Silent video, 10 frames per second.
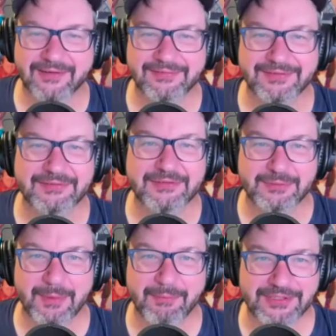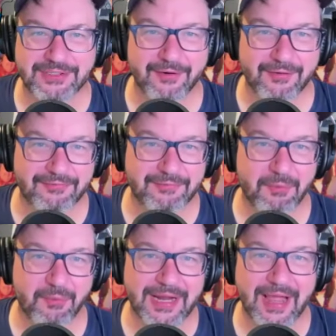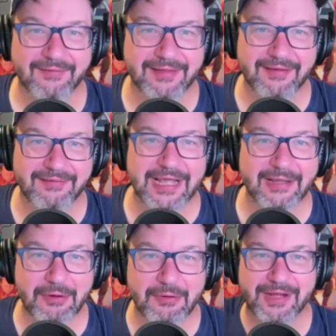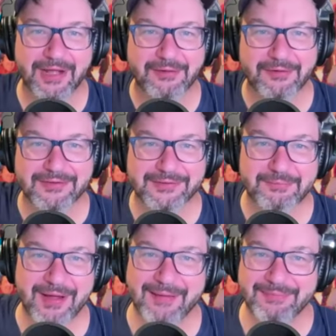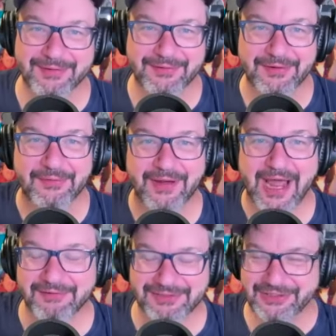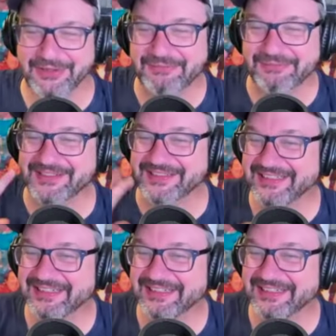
I just remember Sarah Griffin pointing out that yellow color is so popular oh, in old oh Irish God, homes. Yeah.